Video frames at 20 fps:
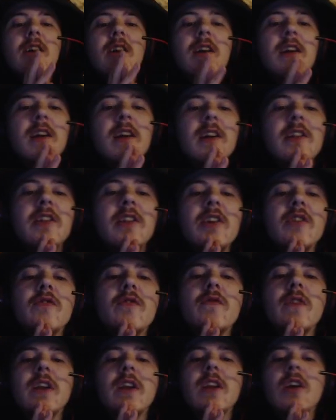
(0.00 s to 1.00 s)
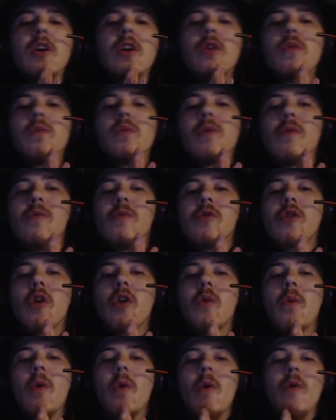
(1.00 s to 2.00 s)
In this video, we will go
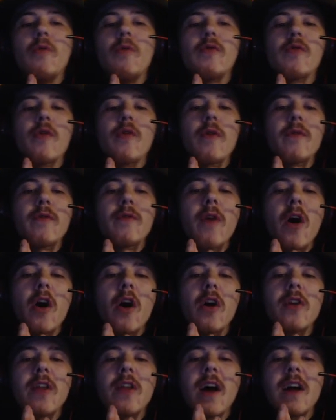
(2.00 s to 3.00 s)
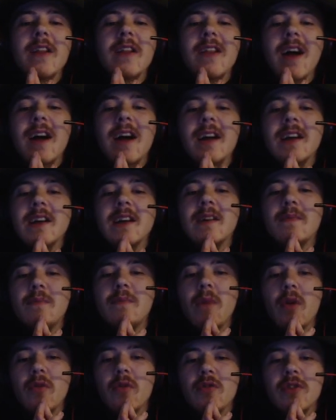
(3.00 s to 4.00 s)
over a thought that, like
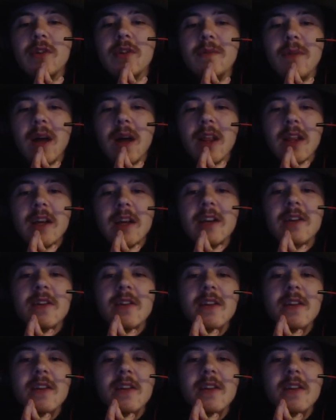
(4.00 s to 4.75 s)
most in my list,